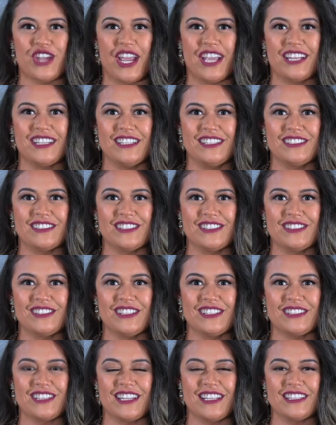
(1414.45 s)
Chinese
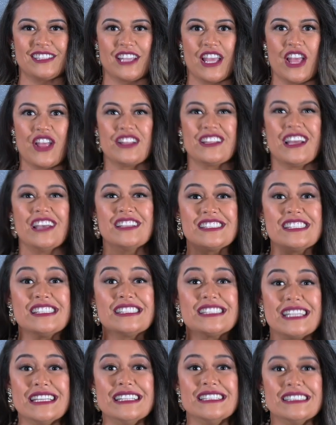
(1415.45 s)
assistants.
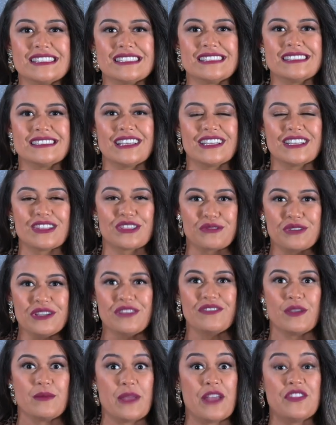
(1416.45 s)
Like 3
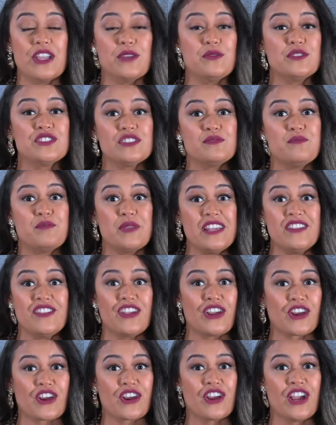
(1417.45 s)
of them. And they would just be
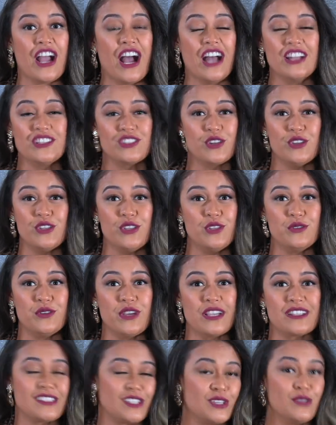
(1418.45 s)
there until you
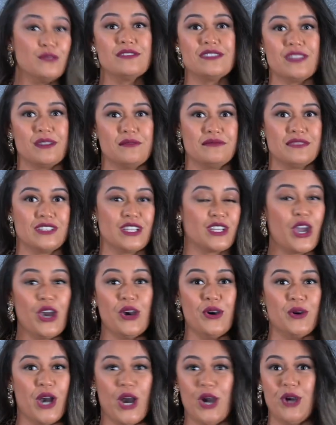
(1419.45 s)
excuse them to
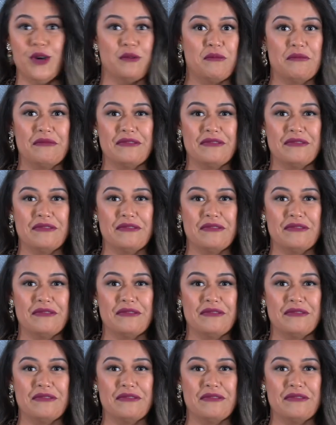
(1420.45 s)
go home.